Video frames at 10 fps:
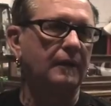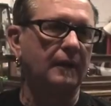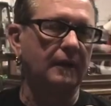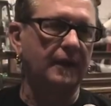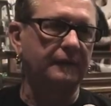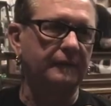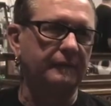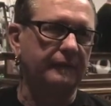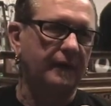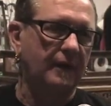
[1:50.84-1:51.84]
Lots
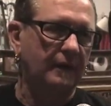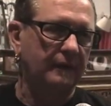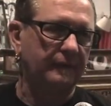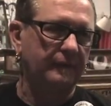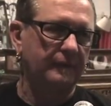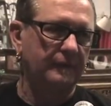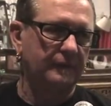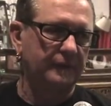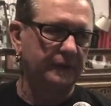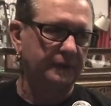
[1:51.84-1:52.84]
of
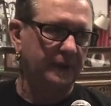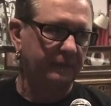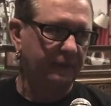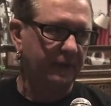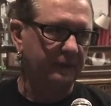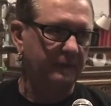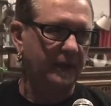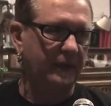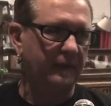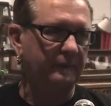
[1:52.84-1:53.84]
SEAL team friends of
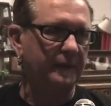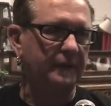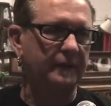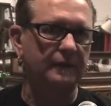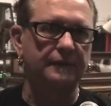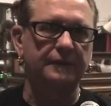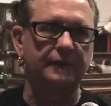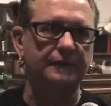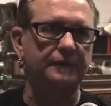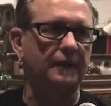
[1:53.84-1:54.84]
mine have been killed
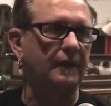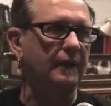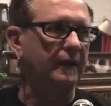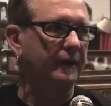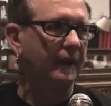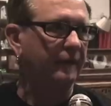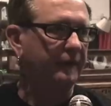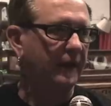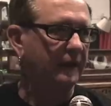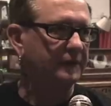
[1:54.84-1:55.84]
since the
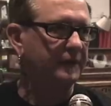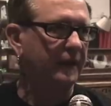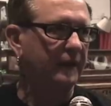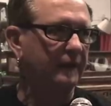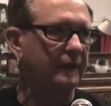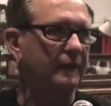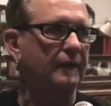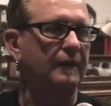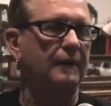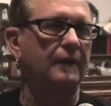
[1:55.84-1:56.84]
Afghanistan
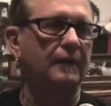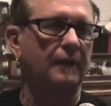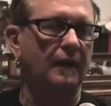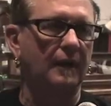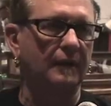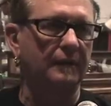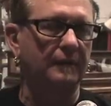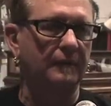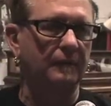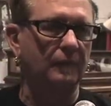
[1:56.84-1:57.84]

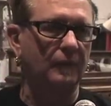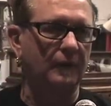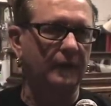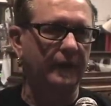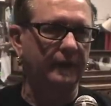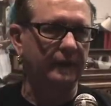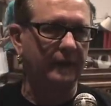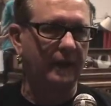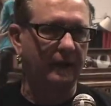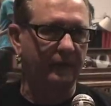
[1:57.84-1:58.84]
war in
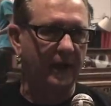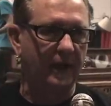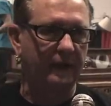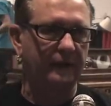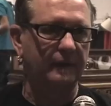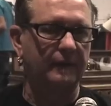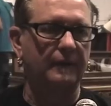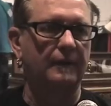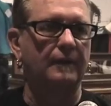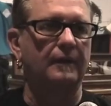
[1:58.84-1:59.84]
Iraq.
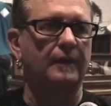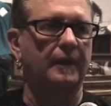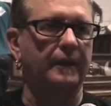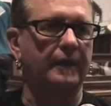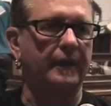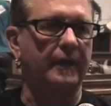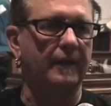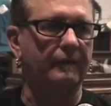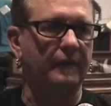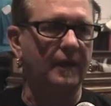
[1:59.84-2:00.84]
And I
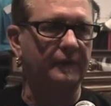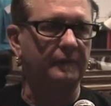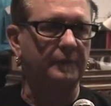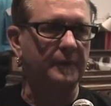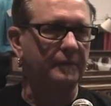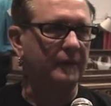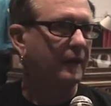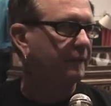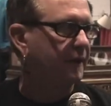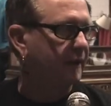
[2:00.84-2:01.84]
have lots of people
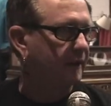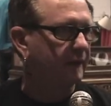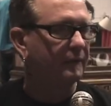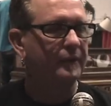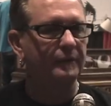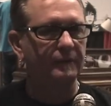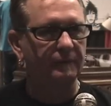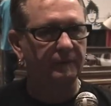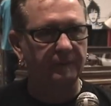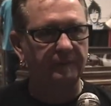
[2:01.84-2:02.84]
coming in, and we do
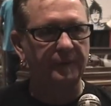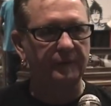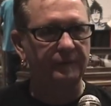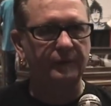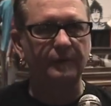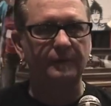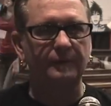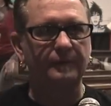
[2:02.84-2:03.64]
beautiful